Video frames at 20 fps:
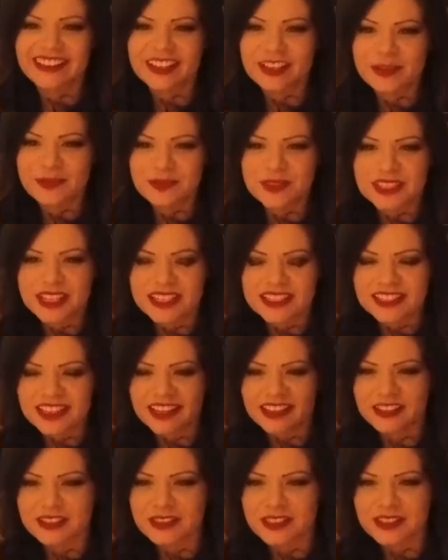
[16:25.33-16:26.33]
Did I say
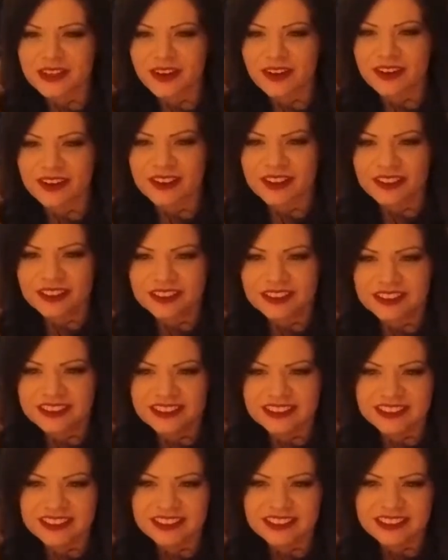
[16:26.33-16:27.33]
hello to Carl?
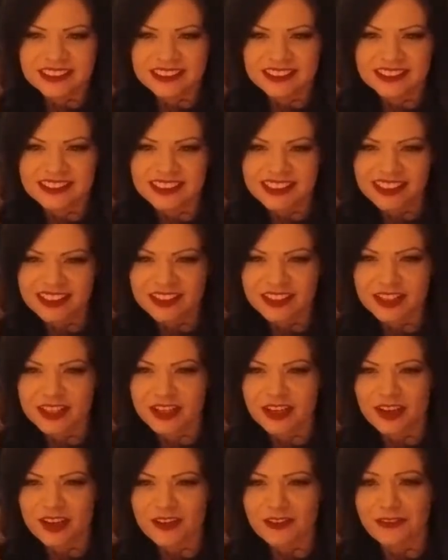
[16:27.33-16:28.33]

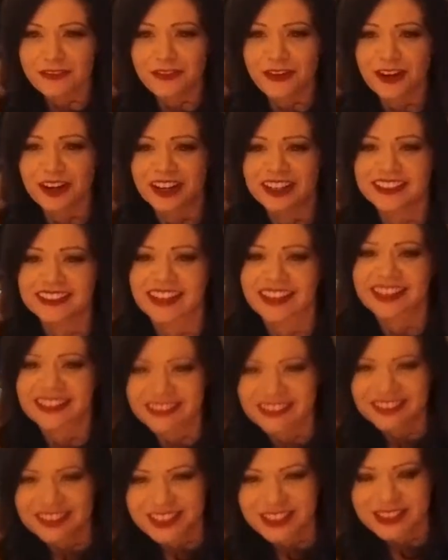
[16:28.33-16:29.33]
For a night
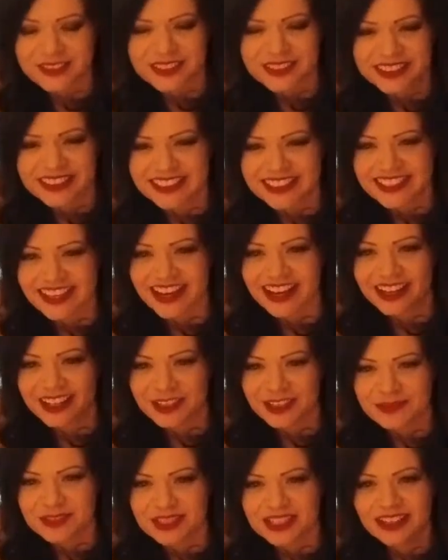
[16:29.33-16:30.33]
or two at a
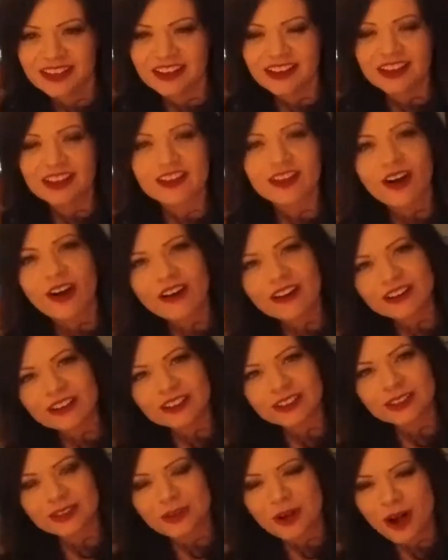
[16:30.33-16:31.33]
time? Carl,
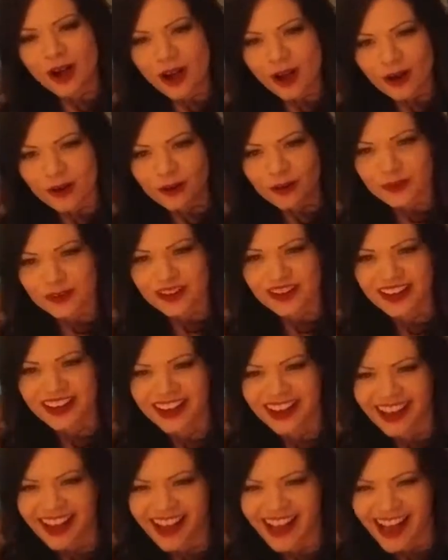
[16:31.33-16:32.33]
you ho.
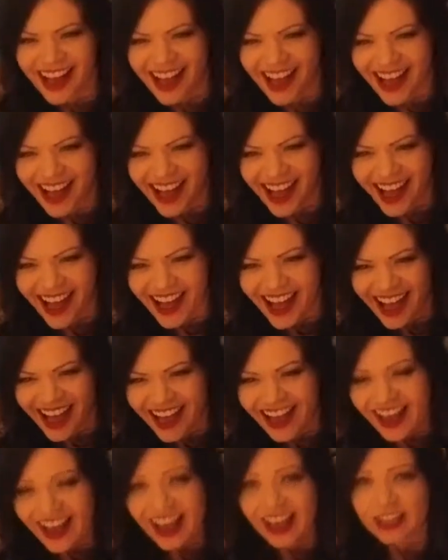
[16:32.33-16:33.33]

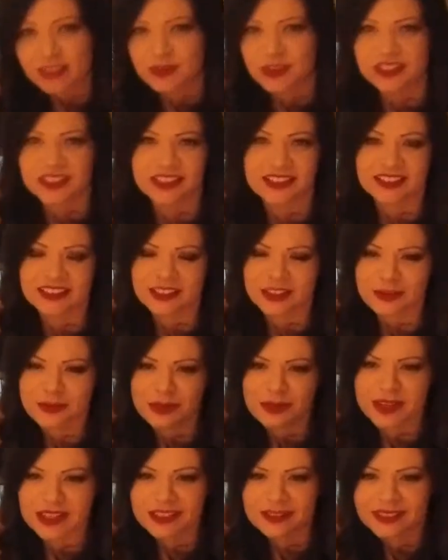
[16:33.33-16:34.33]
I'm just kidding. Don't be
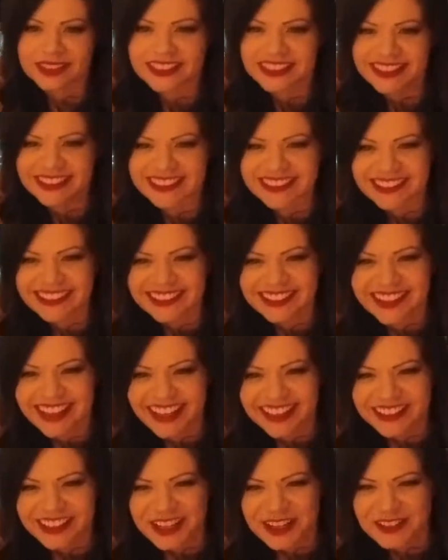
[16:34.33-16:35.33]
mad at me.
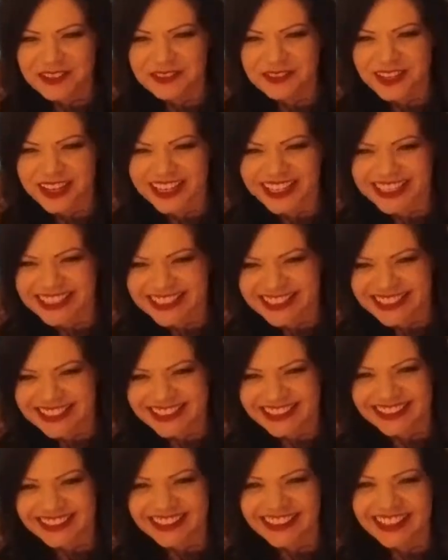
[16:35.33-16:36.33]
Hello, face.
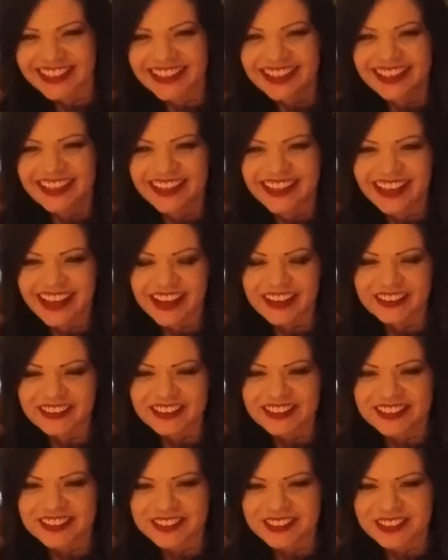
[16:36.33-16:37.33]
How are
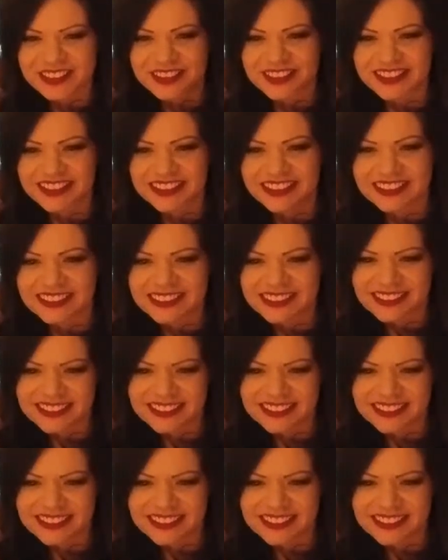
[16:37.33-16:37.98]
you doing?